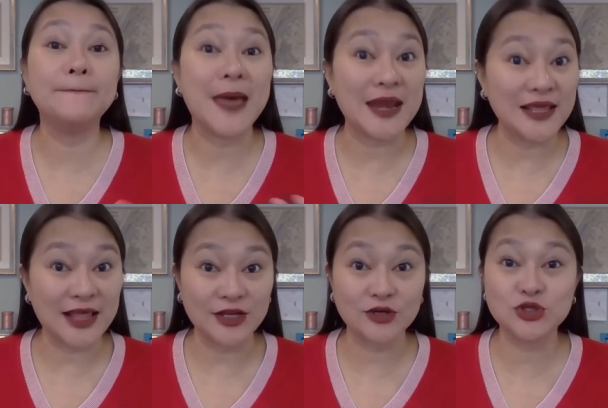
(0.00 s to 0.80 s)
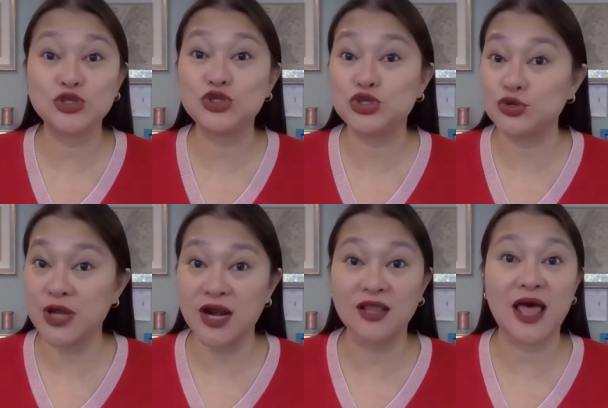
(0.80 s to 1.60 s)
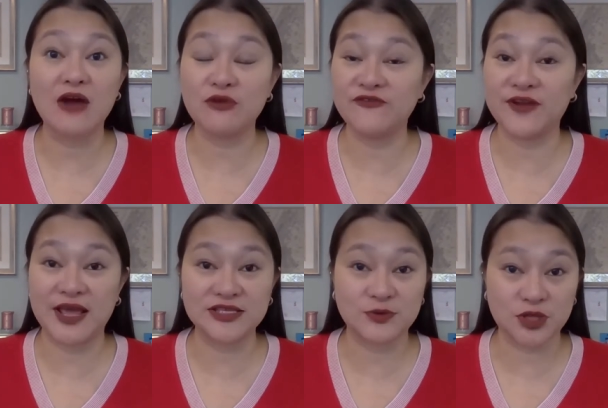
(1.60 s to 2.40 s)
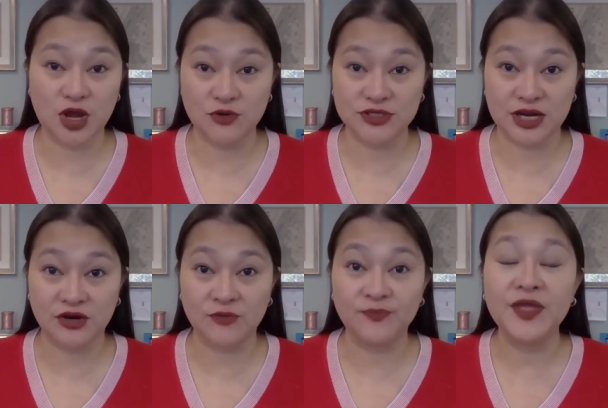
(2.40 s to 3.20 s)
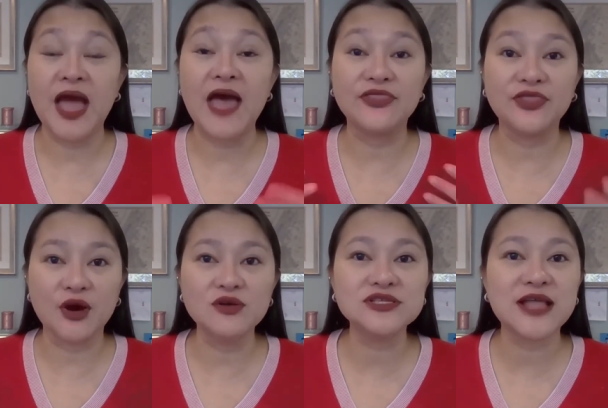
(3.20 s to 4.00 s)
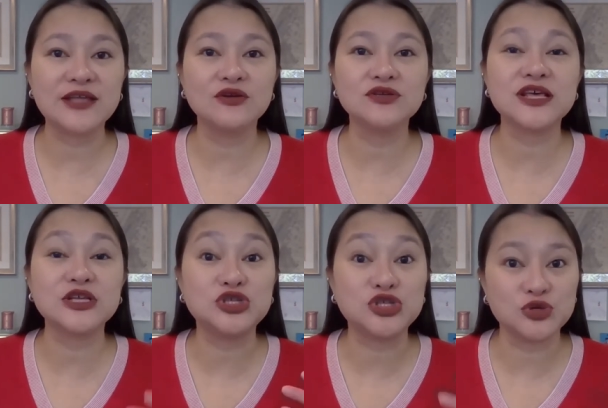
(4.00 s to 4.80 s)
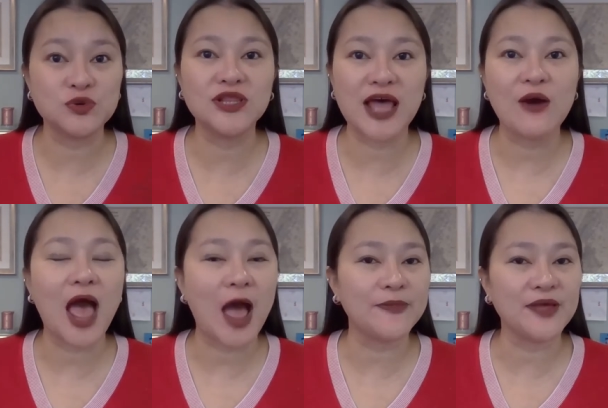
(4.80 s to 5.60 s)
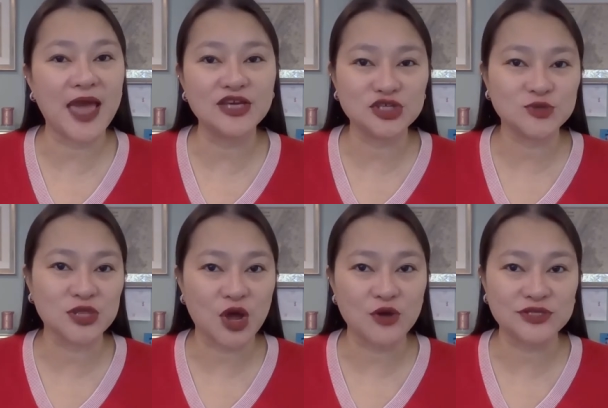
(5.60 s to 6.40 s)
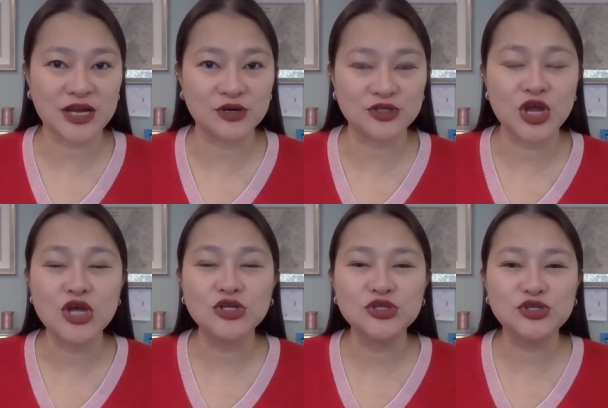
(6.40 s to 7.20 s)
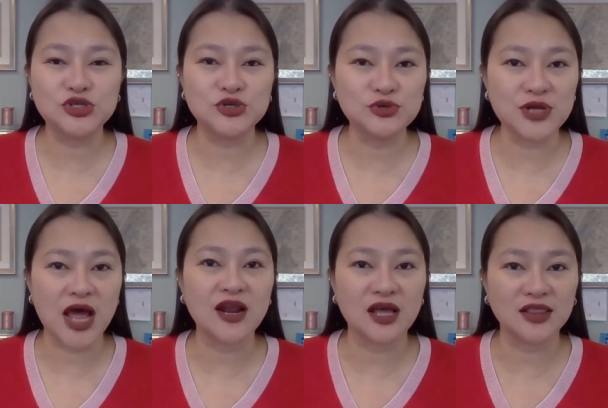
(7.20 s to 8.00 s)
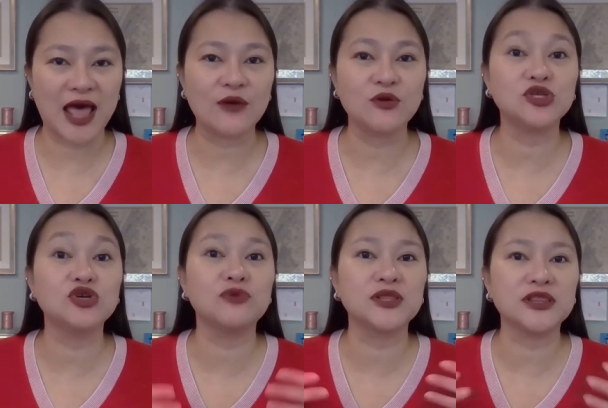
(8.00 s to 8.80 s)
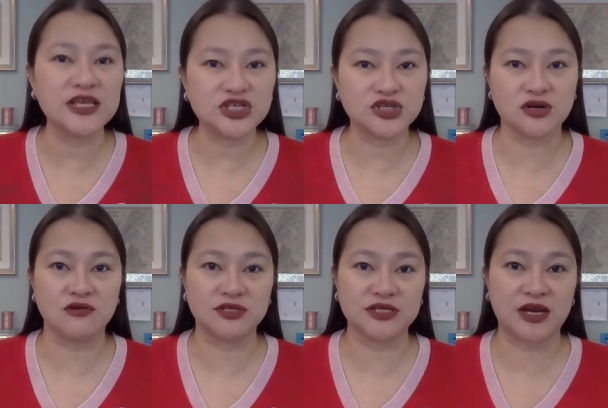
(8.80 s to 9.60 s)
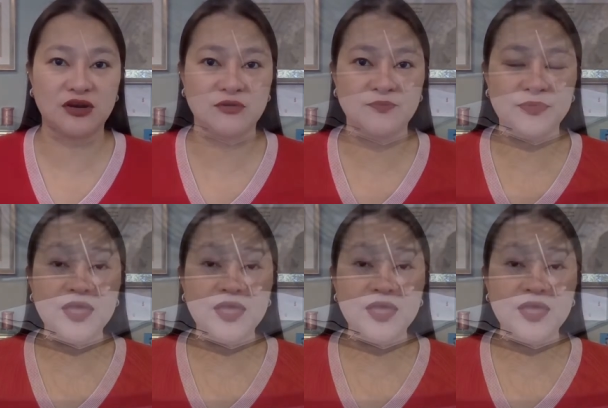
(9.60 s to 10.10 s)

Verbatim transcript: Many lenders do not allow refinancing with a cosigner, and those lenders that do allow applications with cosigners do not allow you to release your cosigner.